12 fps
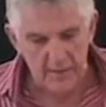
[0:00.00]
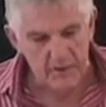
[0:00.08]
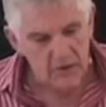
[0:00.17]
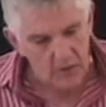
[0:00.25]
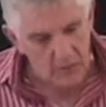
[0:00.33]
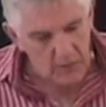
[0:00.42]

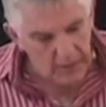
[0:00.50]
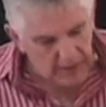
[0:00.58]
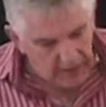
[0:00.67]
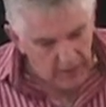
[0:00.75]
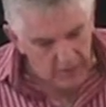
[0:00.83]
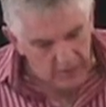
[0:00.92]
But when
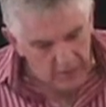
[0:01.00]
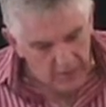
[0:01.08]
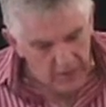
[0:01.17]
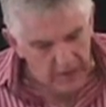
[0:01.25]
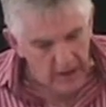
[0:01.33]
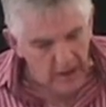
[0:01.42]
it comes to
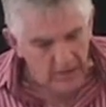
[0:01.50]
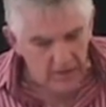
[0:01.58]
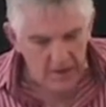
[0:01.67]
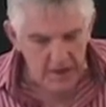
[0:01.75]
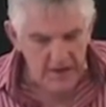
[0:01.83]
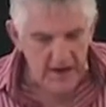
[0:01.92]

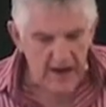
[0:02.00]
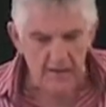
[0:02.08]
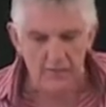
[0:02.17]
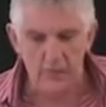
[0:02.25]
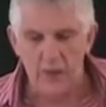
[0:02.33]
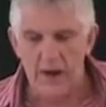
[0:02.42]
the day
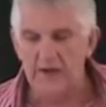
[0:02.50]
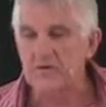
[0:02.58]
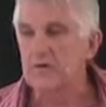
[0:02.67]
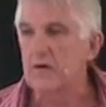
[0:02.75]
of the race,